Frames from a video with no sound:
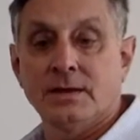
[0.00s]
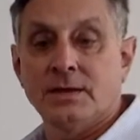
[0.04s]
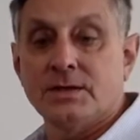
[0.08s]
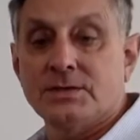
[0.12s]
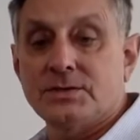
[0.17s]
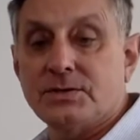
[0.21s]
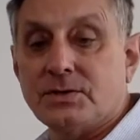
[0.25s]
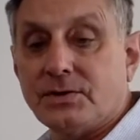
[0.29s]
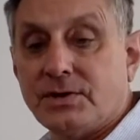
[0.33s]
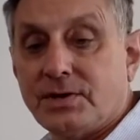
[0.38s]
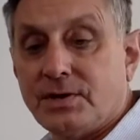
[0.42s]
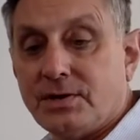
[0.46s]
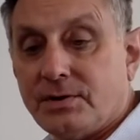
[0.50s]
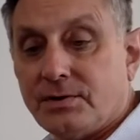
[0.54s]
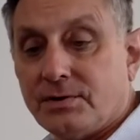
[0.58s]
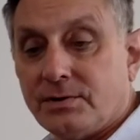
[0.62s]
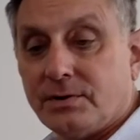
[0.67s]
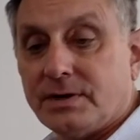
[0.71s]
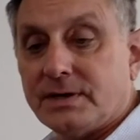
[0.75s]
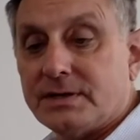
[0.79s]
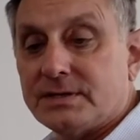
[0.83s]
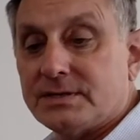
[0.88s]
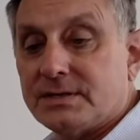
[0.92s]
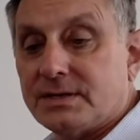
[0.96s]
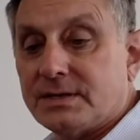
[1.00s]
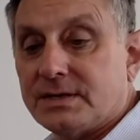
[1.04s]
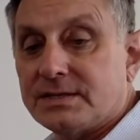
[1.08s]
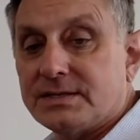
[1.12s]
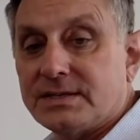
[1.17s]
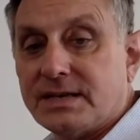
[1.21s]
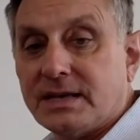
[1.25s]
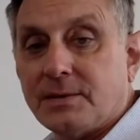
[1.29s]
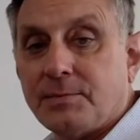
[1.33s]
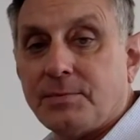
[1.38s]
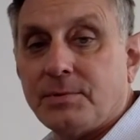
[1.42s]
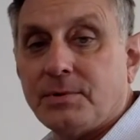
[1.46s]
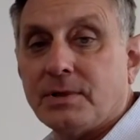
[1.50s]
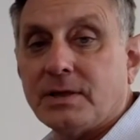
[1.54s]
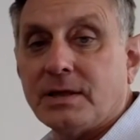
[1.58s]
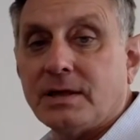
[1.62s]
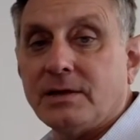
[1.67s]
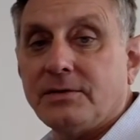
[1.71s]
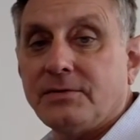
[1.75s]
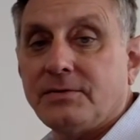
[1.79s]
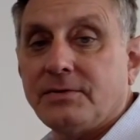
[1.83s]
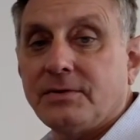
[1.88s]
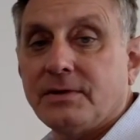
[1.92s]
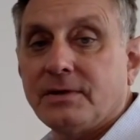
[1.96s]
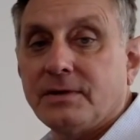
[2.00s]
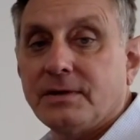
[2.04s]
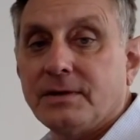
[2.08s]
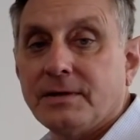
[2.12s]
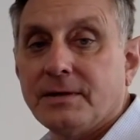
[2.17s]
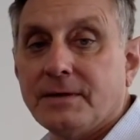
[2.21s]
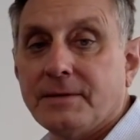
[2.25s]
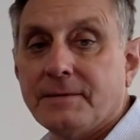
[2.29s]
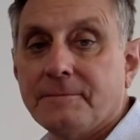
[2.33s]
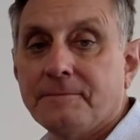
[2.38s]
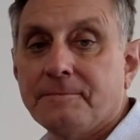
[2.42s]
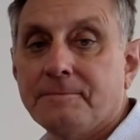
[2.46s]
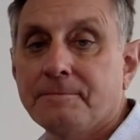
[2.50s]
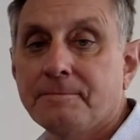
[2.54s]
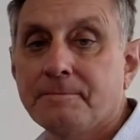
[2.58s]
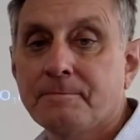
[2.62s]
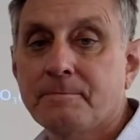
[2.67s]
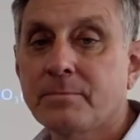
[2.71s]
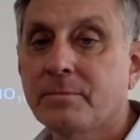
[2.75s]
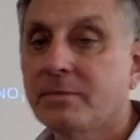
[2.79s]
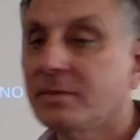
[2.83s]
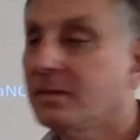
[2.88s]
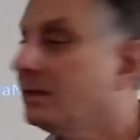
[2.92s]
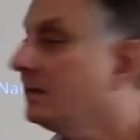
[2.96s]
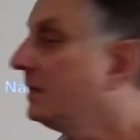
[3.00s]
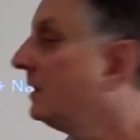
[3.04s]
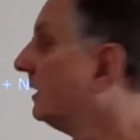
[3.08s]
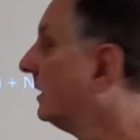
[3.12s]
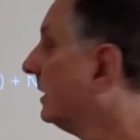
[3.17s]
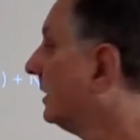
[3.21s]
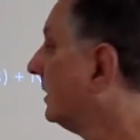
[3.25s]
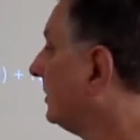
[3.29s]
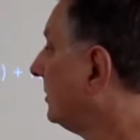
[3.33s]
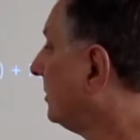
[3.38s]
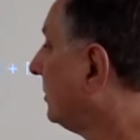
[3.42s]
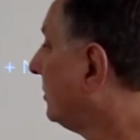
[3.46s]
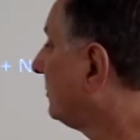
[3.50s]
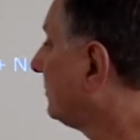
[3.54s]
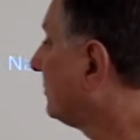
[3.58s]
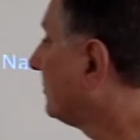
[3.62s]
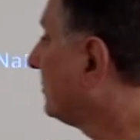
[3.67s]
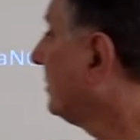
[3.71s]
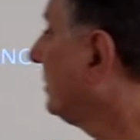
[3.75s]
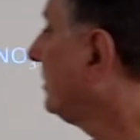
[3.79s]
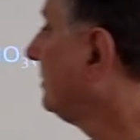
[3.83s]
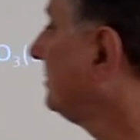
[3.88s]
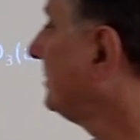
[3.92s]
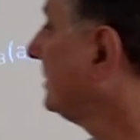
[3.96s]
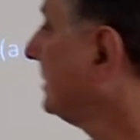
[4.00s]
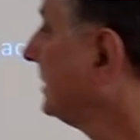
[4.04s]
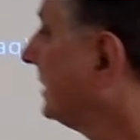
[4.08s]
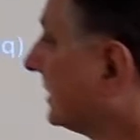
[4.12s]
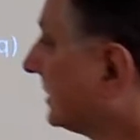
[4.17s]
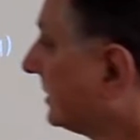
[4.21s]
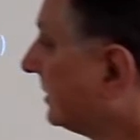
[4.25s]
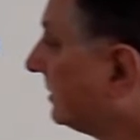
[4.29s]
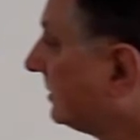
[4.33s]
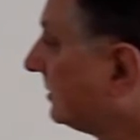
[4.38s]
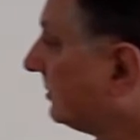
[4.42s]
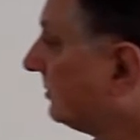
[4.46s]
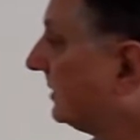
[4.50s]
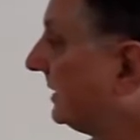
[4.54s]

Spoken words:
So here is an example of an overall molecular